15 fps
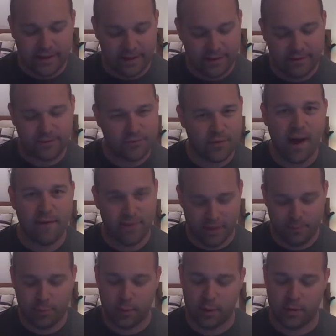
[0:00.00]
it's driving
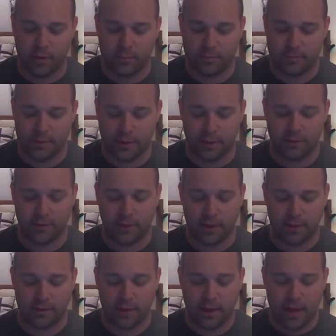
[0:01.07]
the point home. You know, you
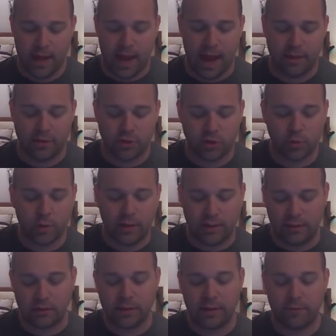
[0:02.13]
get. And the tree
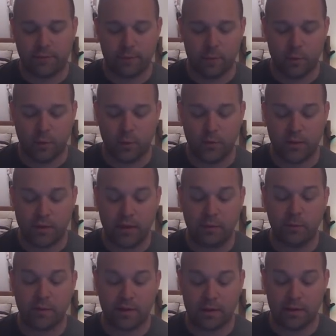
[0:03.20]
yielding fruit, whose seed
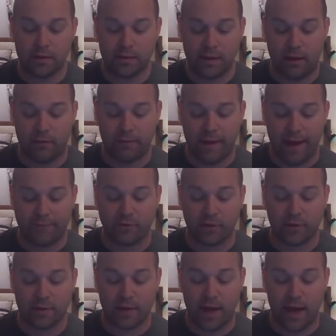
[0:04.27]
was in itself after
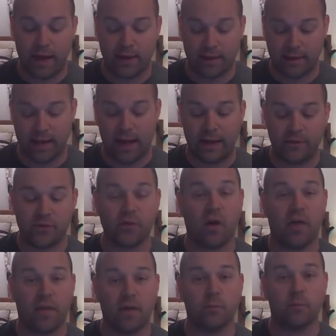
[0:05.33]
his kind, and God
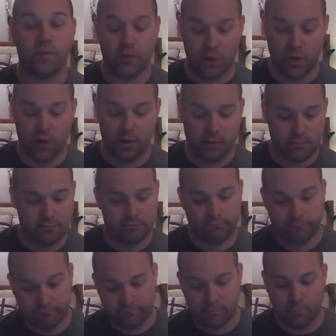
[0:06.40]
saw that it was good.
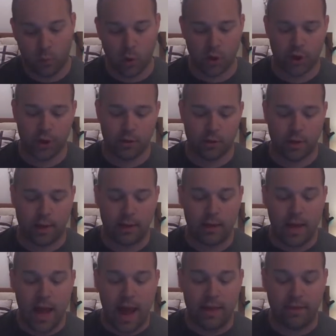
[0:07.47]
More good, okay.
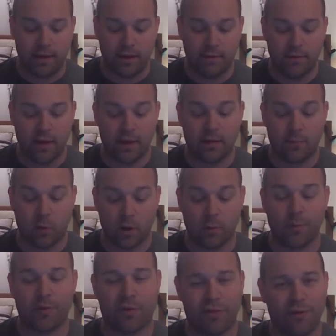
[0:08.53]
And the evening and the morning
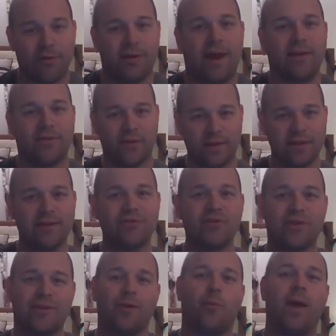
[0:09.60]
were the third day. So this is
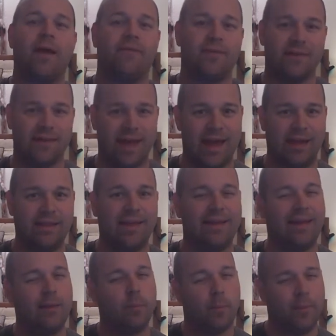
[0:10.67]
just their way of saying, they
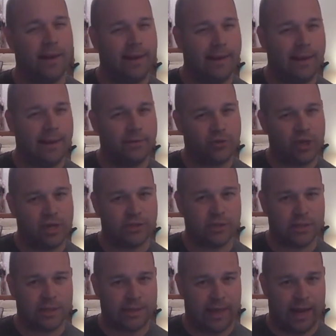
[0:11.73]
keep repeating it,
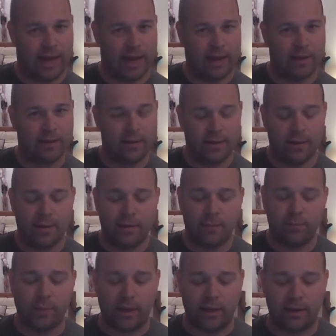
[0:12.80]
changing the day,
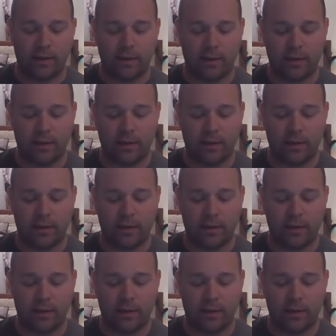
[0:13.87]
but